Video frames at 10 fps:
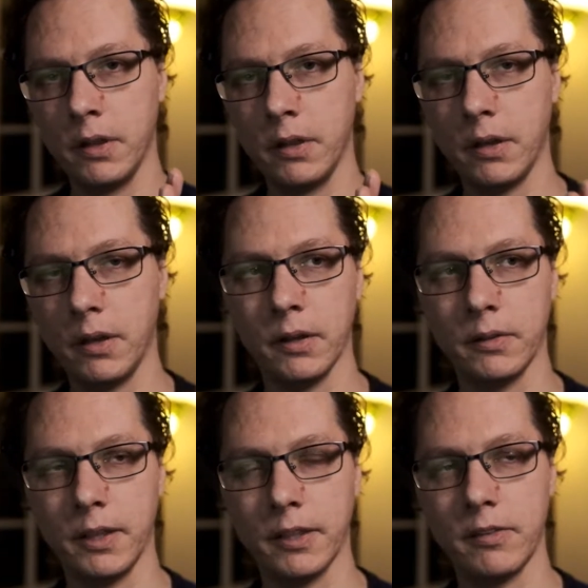
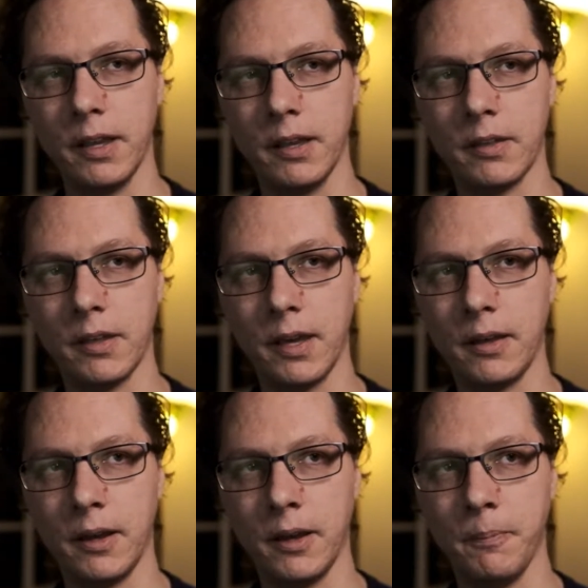let's say it's like,
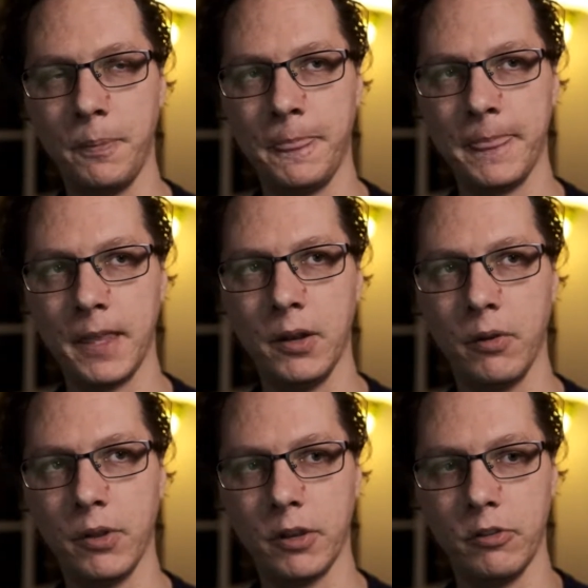
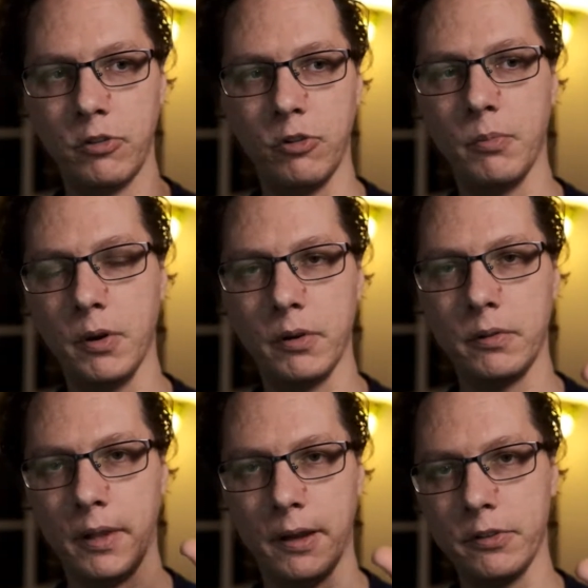the consumer
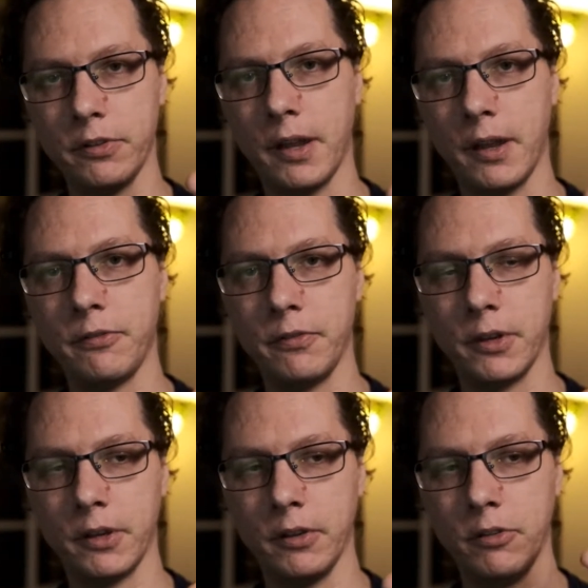level stuff,
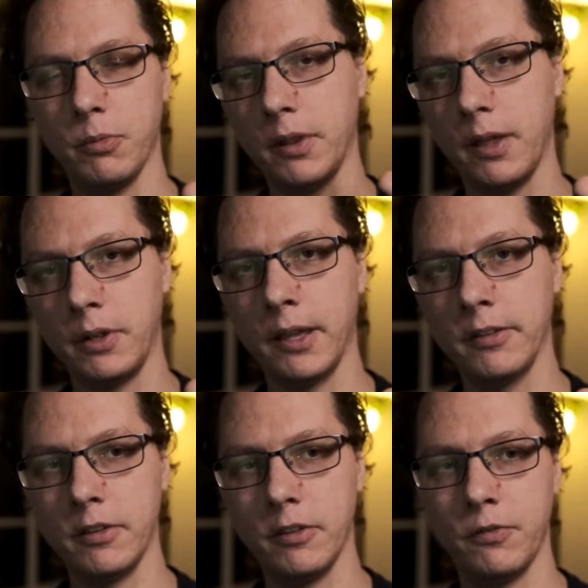the consumer level
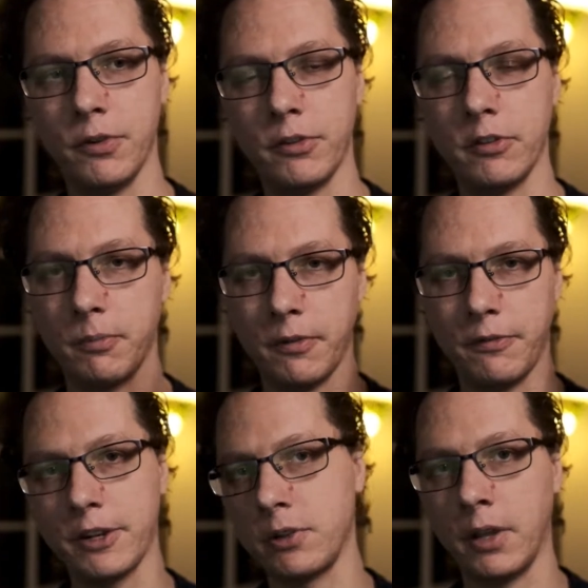lenses versus a
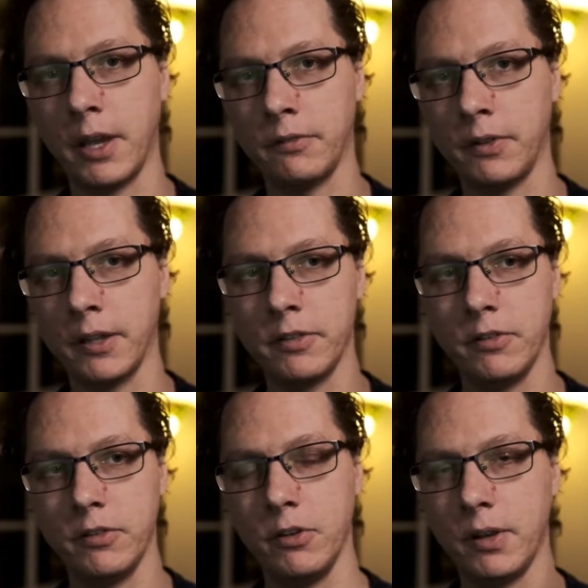professional line of
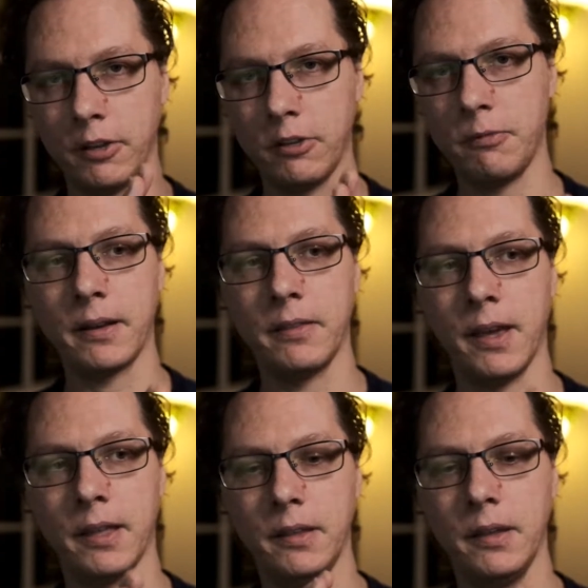lenses, you can expect
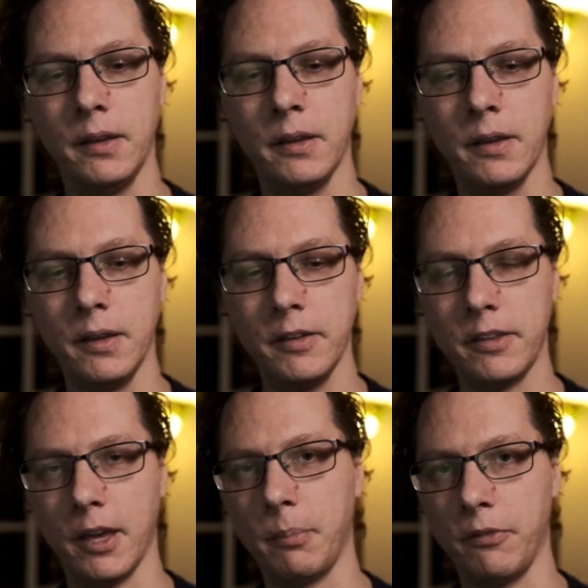that the
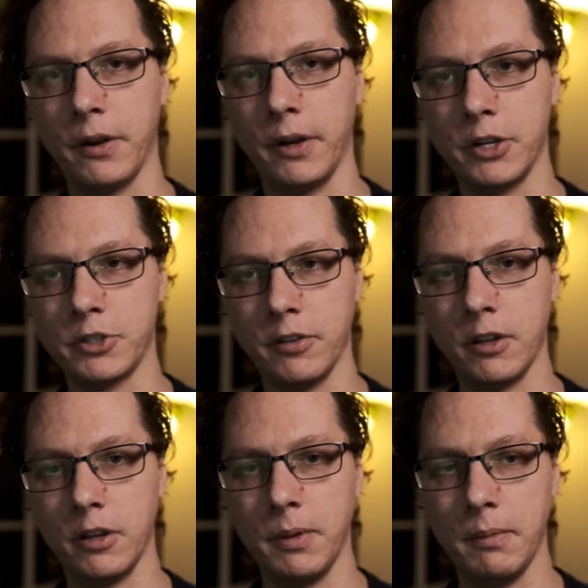sample variation is
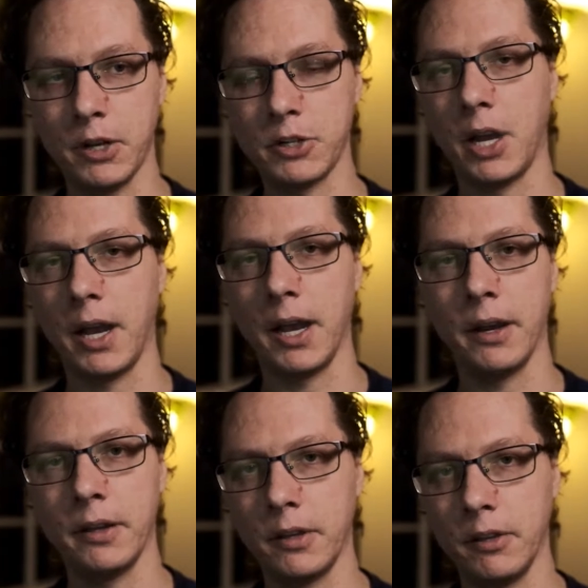going to be much
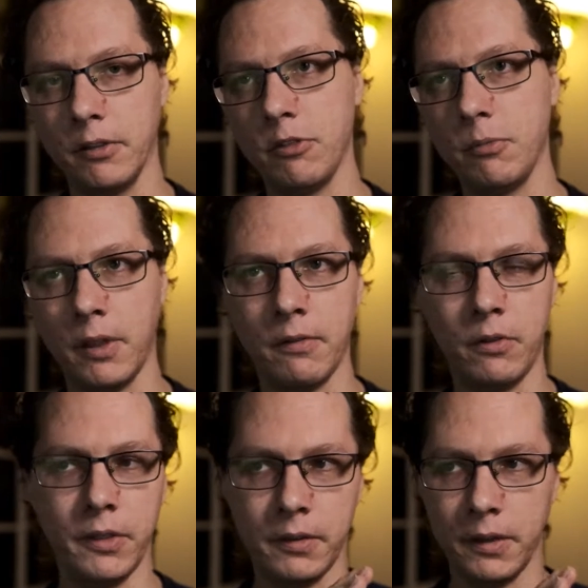higher in the consumer
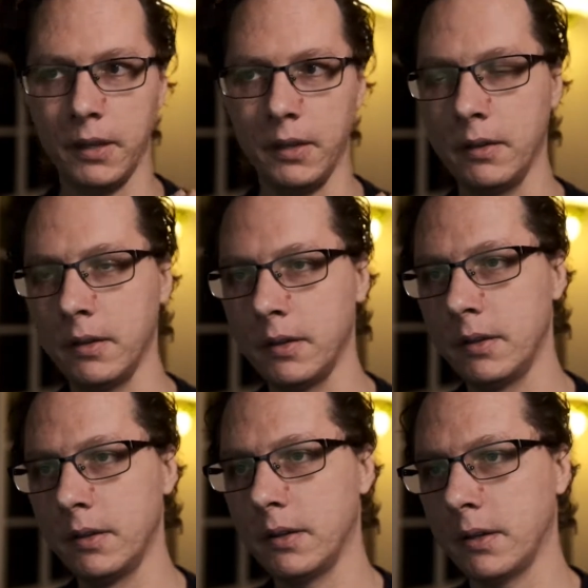level than the
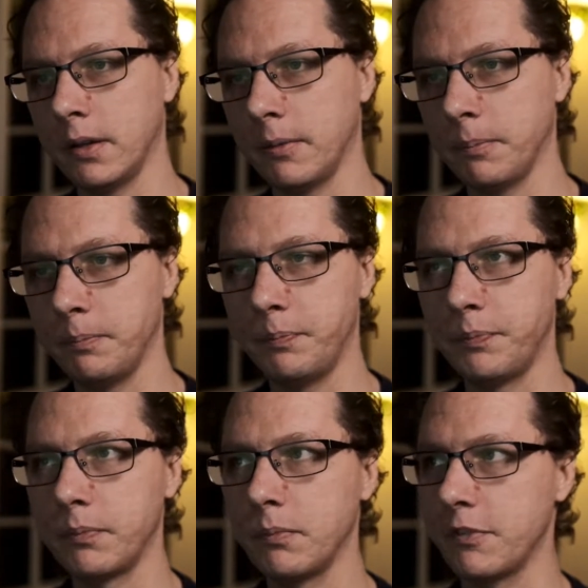
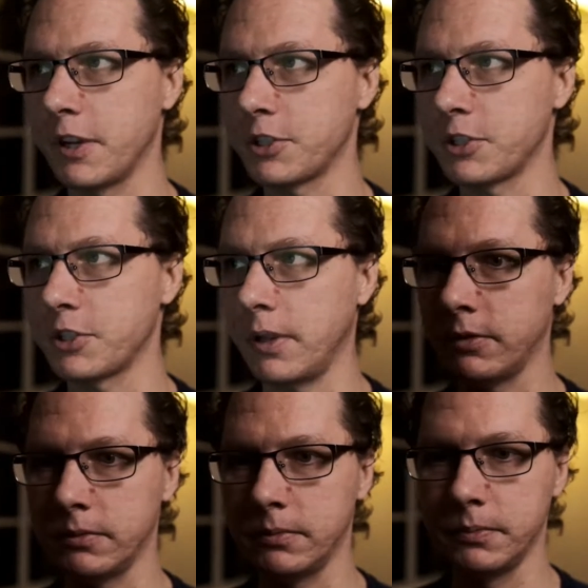professional level.